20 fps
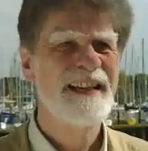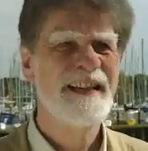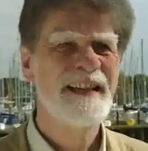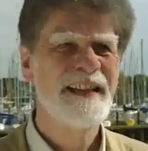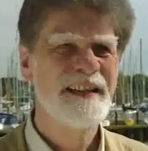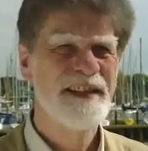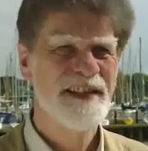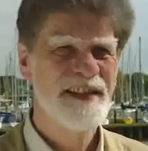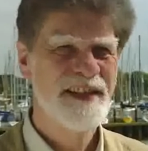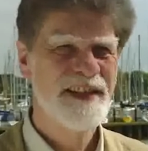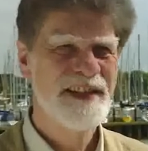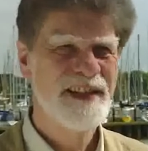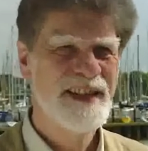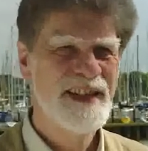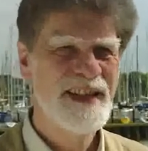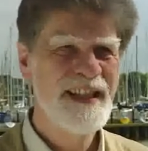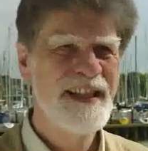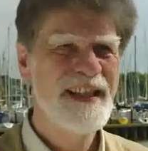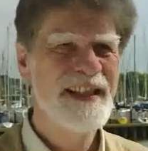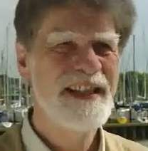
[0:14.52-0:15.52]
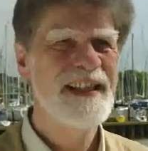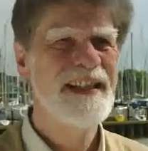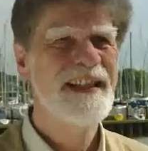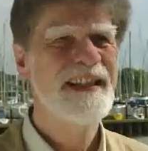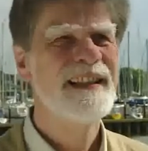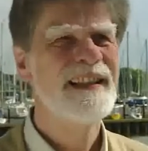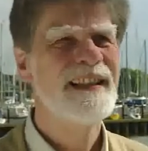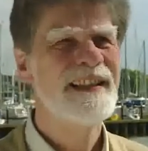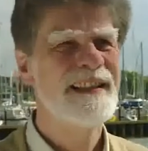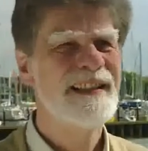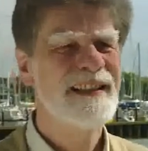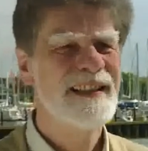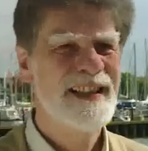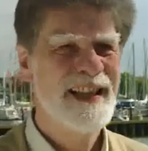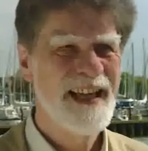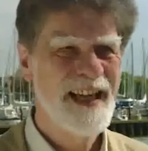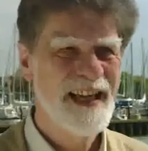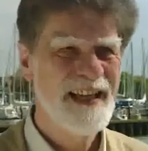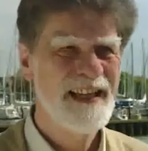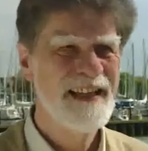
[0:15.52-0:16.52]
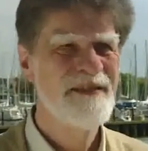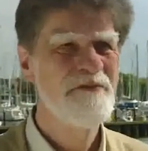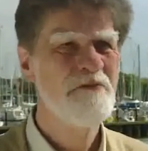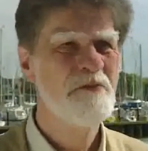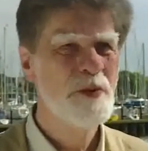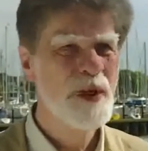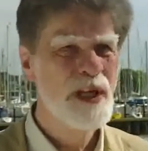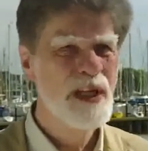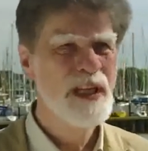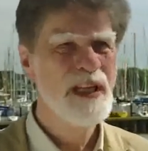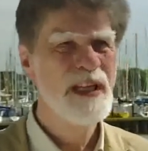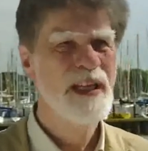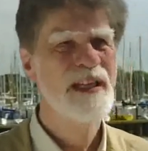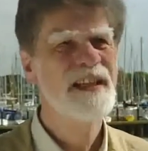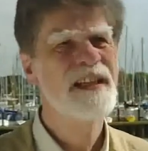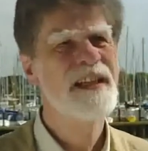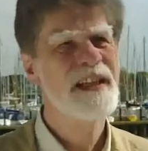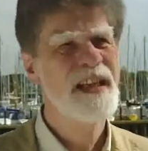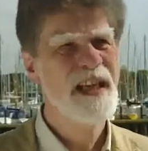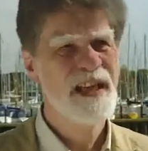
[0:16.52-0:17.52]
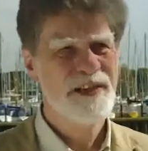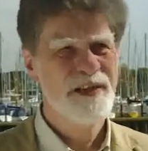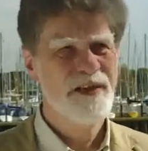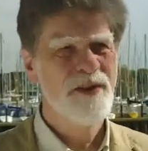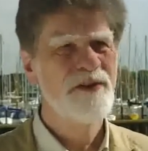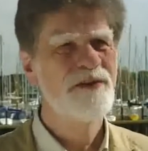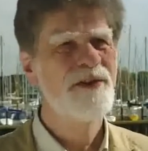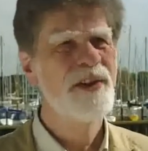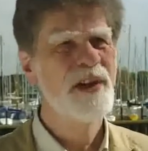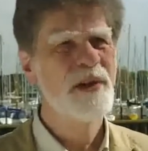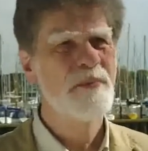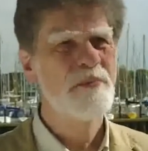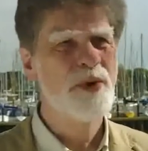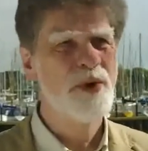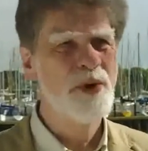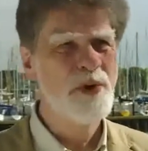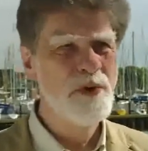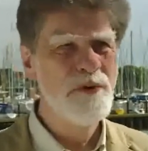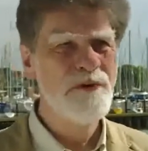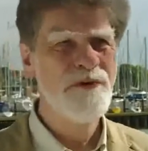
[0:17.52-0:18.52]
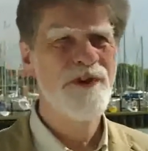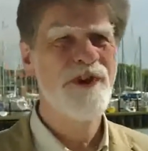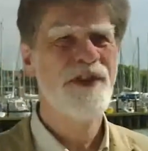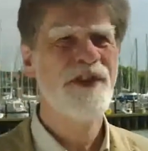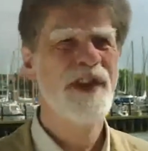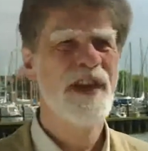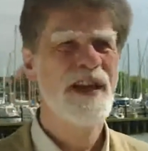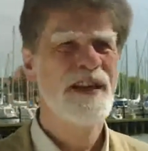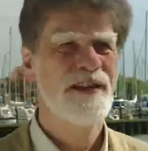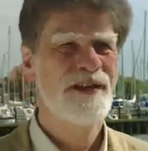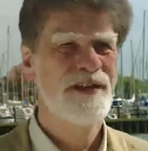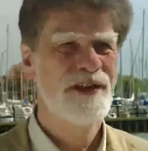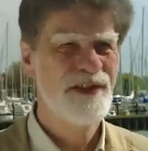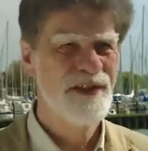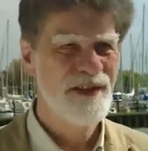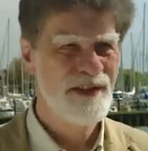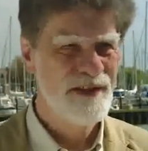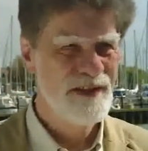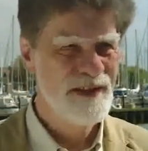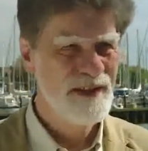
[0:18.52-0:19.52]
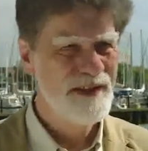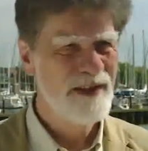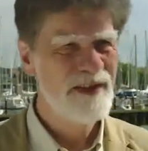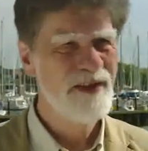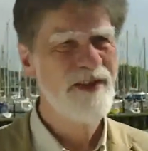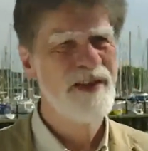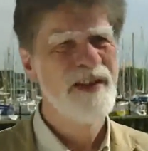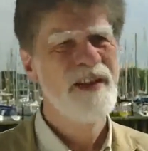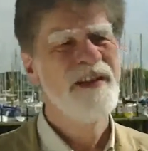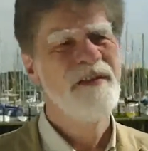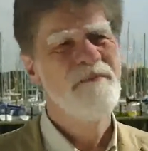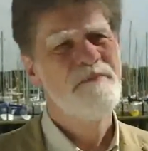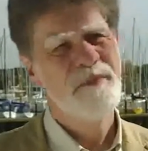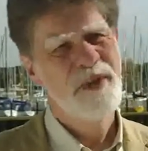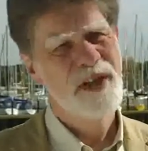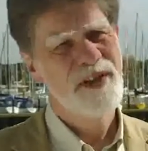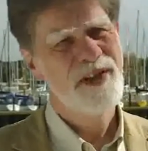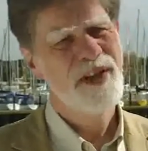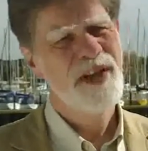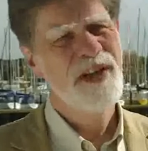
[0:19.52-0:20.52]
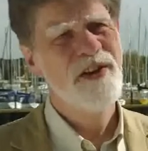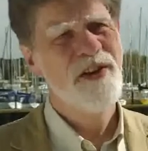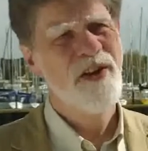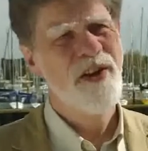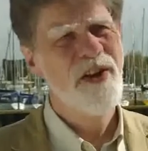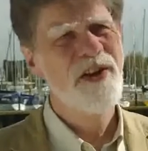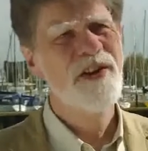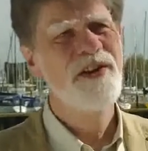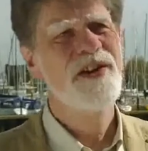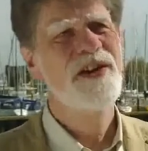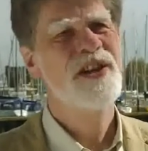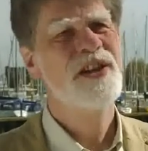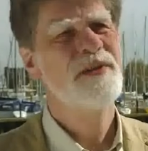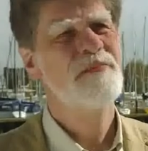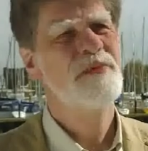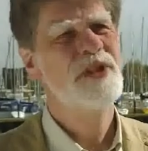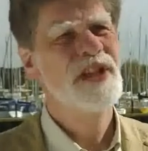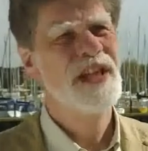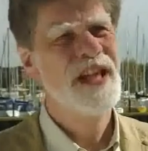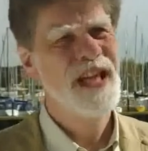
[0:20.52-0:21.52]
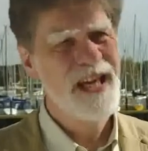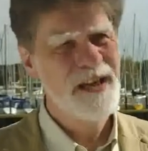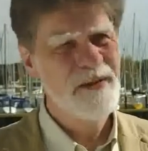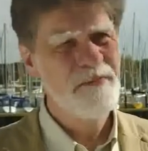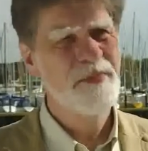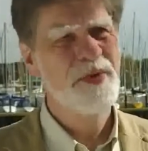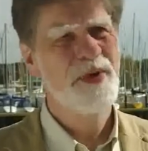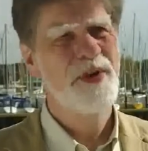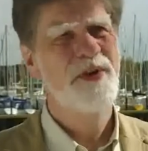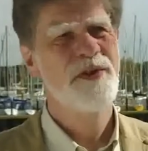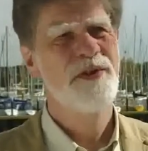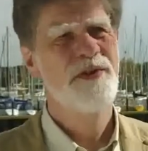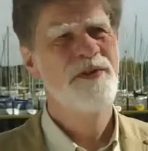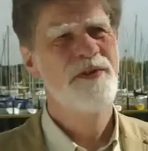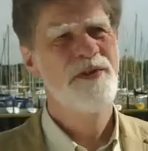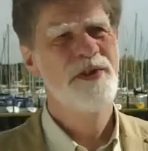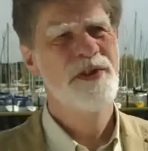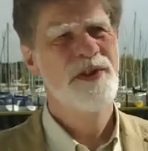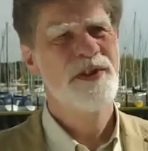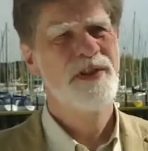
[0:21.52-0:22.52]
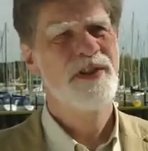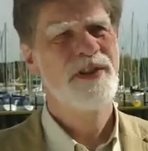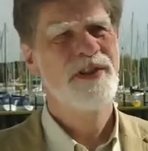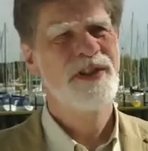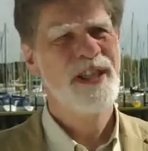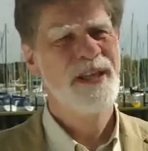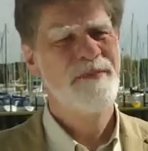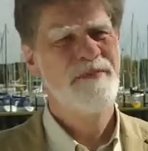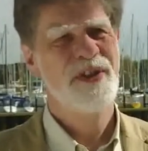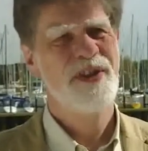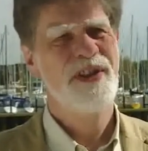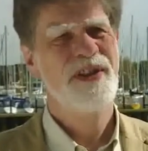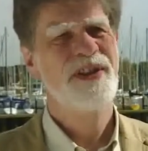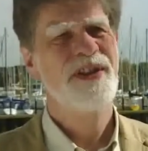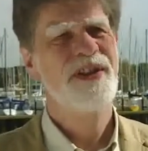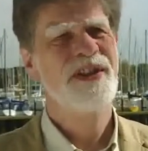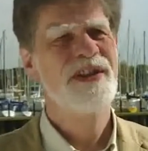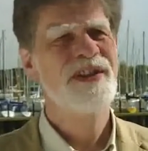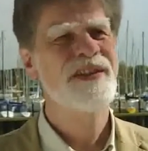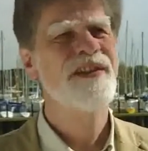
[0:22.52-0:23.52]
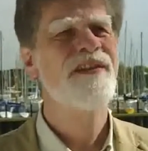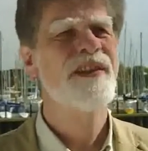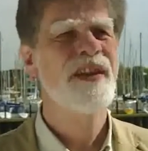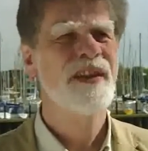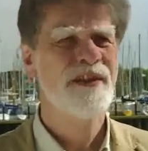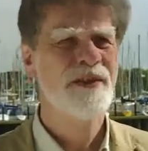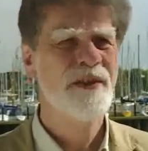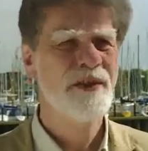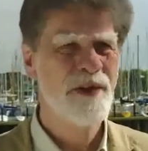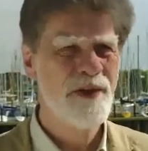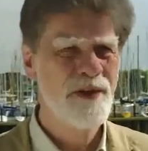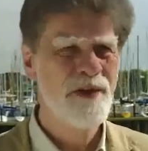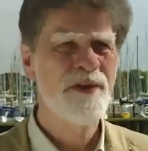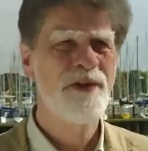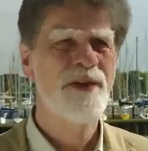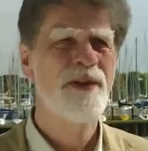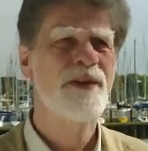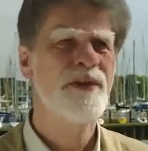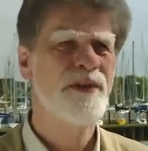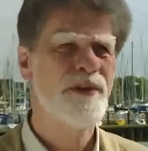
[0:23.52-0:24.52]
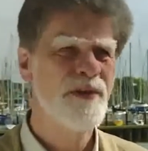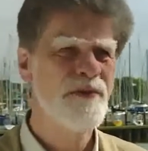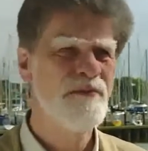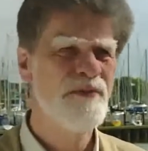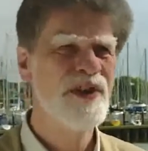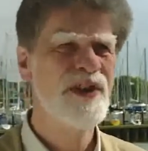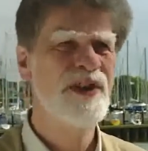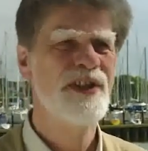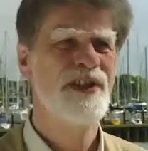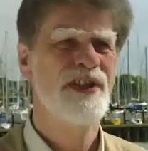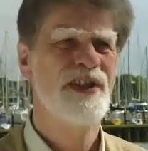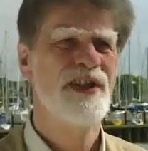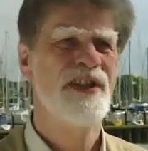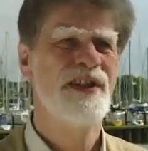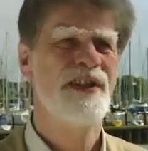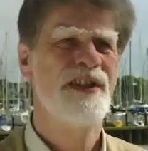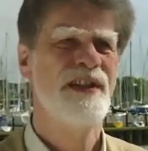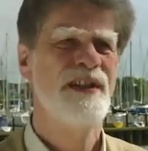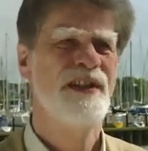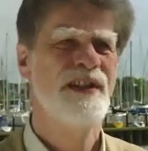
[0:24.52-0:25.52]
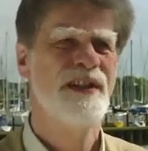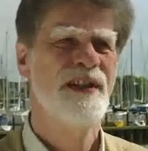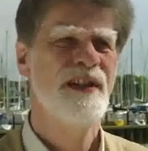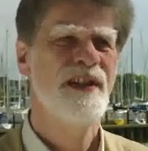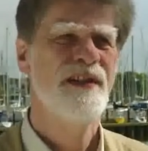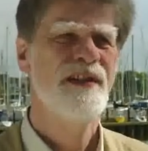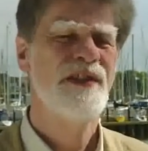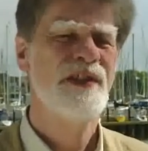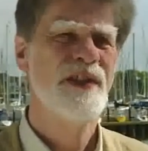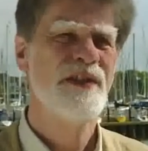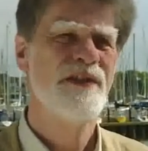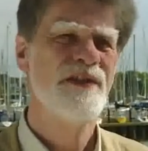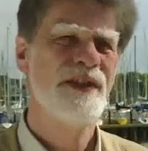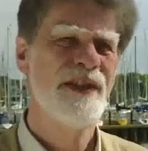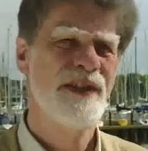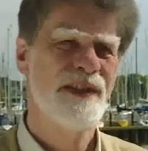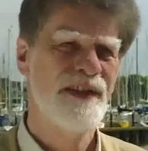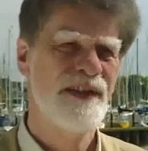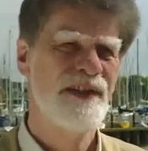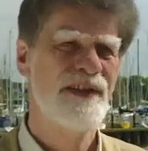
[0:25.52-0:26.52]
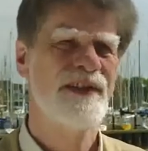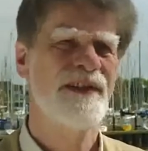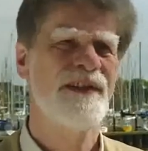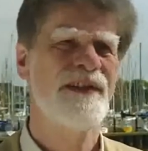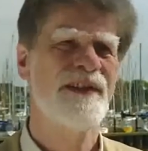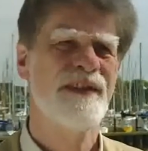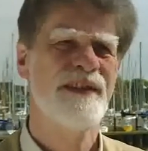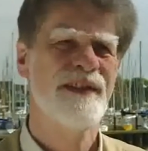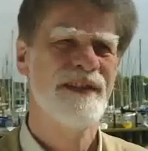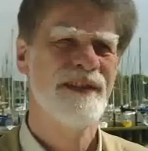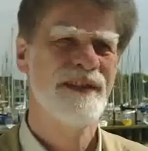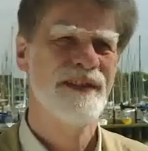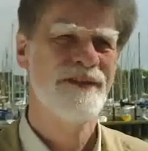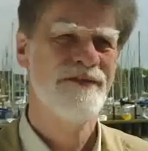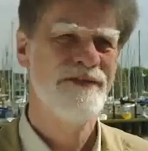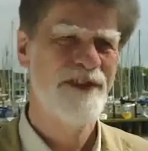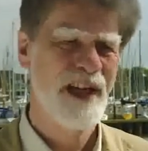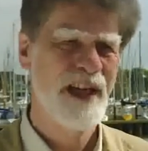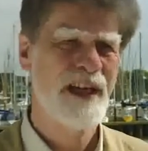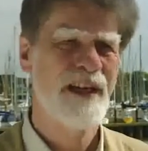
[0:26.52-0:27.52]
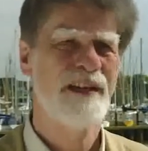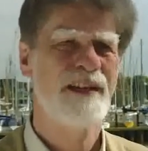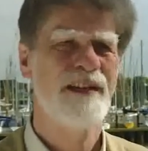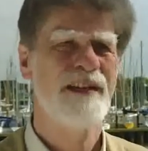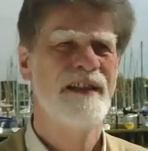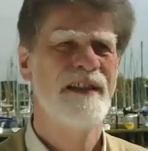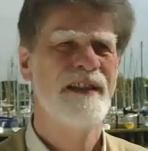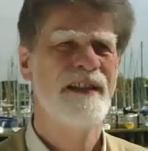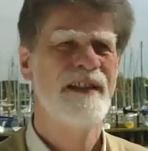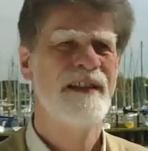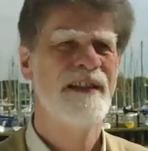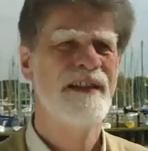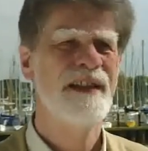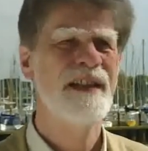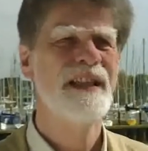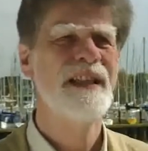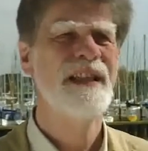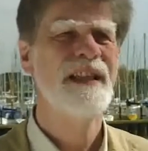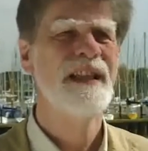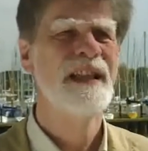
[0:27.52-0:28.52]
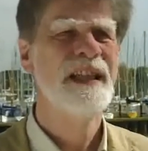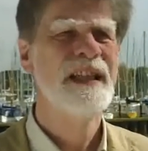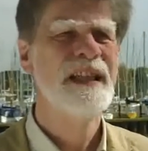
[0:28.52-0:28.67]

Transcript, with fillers: think the sea can, will, and it has already proven that marine organisms can produce substances that cure human diseases. So that's a uh, fact indeed